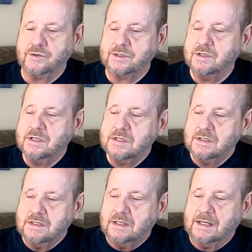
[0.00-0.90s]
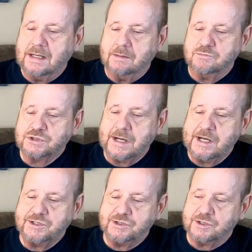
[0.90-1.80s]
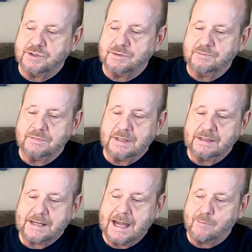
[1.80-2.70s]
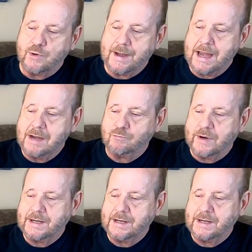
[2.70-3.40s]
You can um, change your uh, camera name.